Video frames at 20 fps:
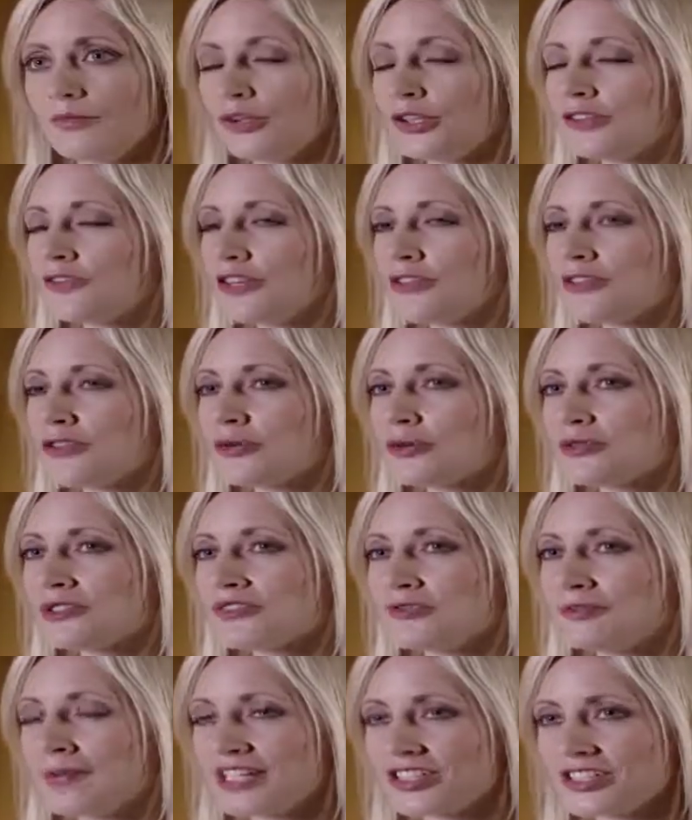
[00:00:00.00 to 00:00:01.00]
What have you thought
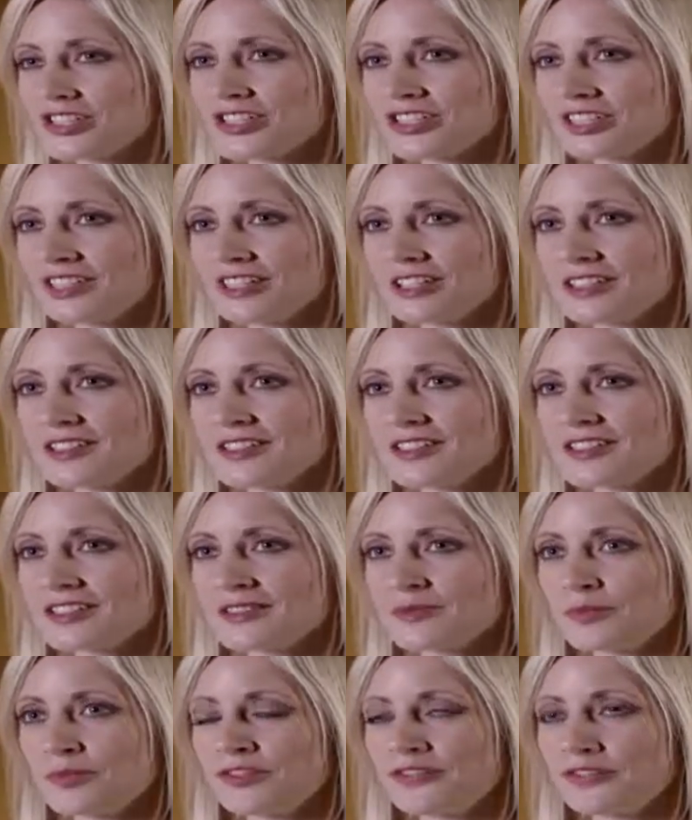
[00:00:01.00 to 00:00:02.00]
of Manchester
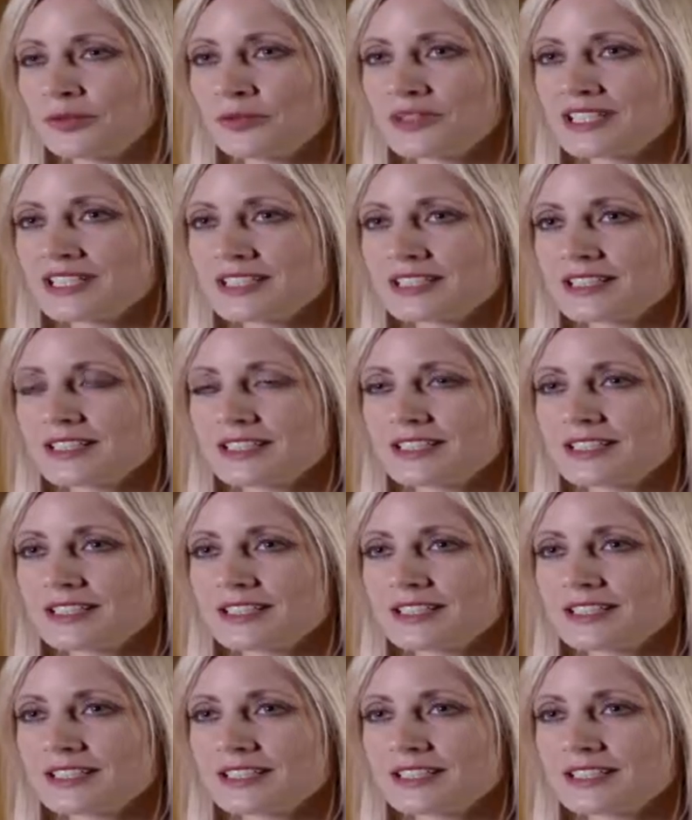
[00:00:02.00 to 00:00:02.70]
United's performances this